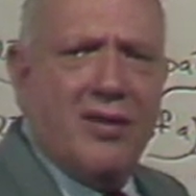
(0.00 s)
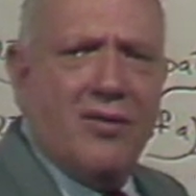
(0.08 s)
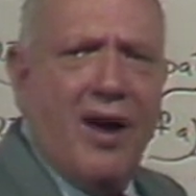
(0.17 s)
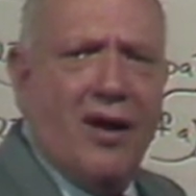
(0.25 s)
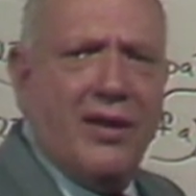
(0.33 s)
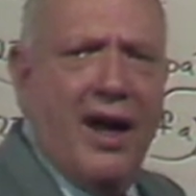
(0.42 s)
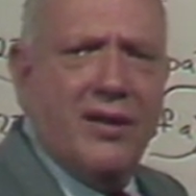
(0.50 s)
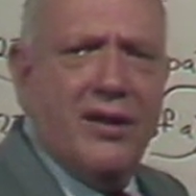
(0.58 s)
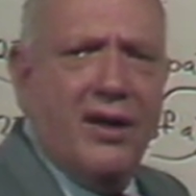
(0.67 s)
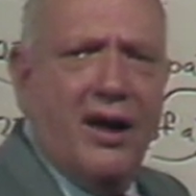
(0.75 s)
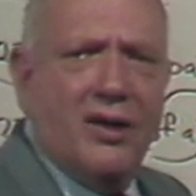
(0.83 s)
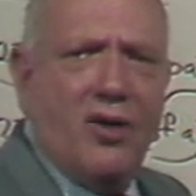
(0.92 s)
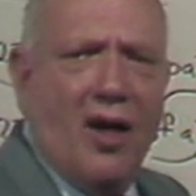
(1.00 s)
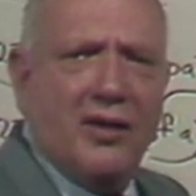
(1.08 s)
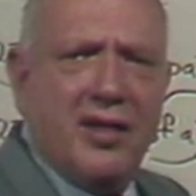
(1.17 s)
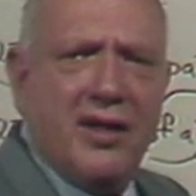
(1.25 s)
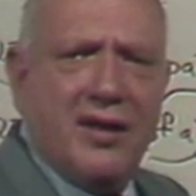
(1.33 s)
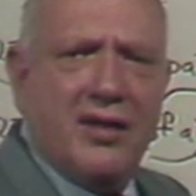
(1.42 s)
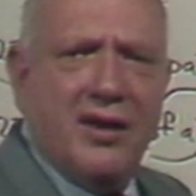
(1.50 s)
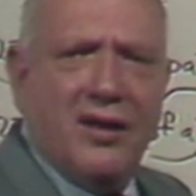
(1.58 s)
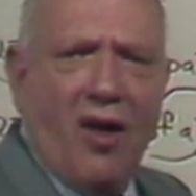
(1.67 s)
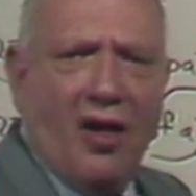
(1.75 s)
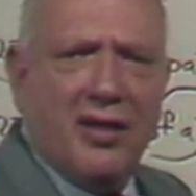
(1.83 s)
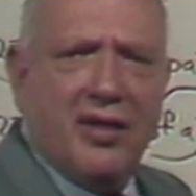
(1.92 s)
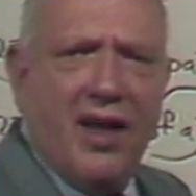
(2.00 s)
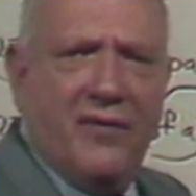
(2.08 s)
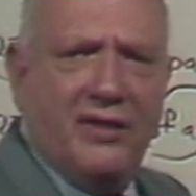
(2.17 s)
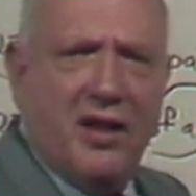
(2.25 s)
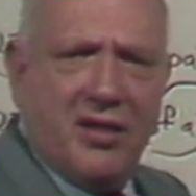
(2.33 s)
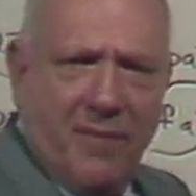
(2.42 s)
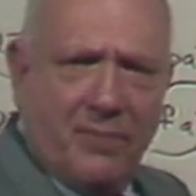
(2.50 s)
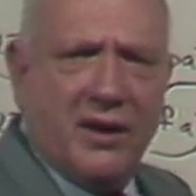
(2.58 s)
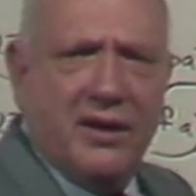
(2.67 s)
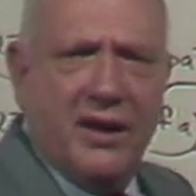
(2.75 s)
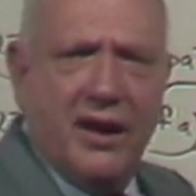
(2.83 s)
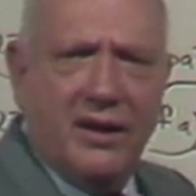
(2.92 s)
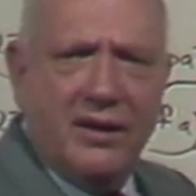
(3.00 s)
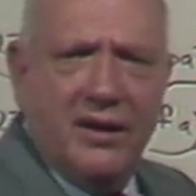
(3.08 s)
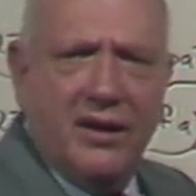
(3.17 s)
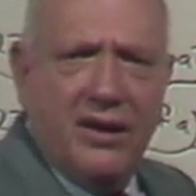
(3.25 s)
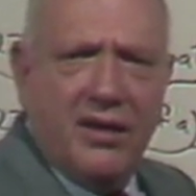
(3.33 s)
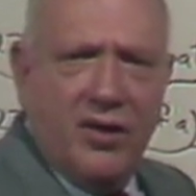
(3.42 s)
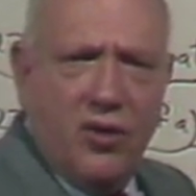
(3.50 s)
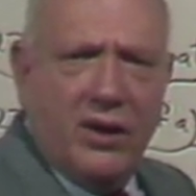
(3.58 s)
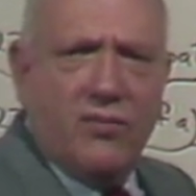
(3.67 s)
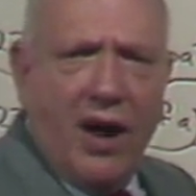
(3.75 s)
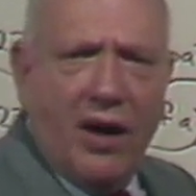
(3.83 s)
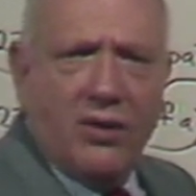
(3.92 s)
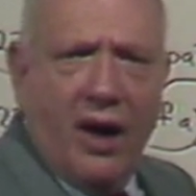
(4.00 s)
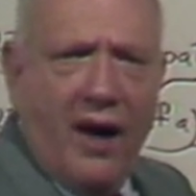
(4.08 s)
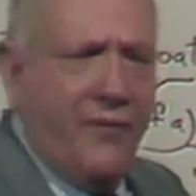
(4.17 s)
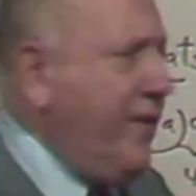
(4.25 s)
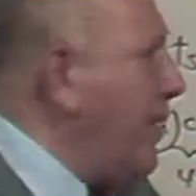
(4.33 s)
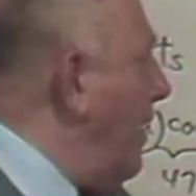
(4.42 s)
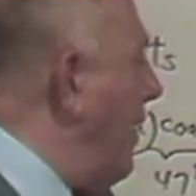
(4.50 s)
is around $1.60, $1.70, something in there. So you can round off.